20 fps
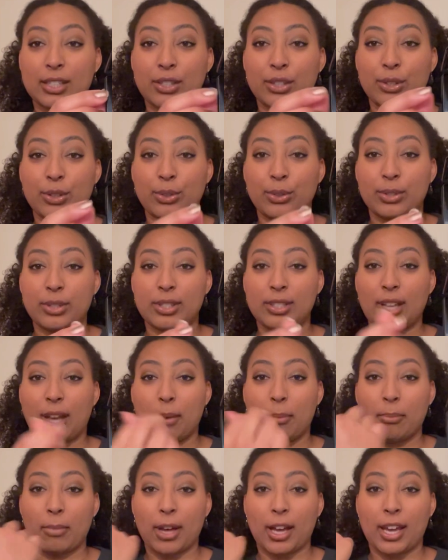to
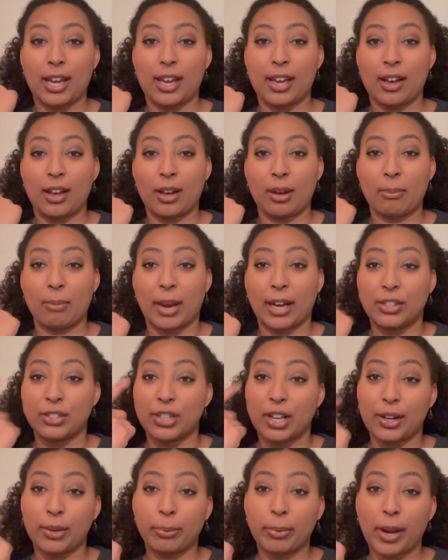set my
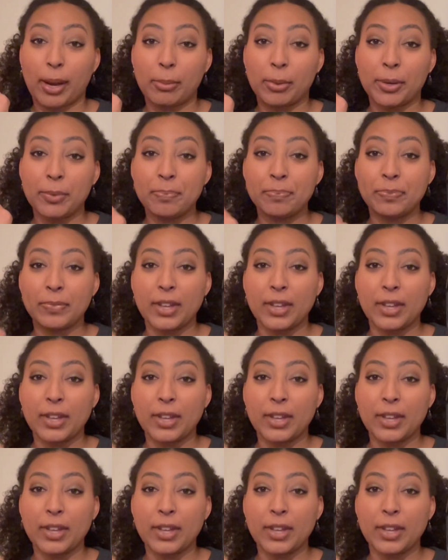eyeshadow primer.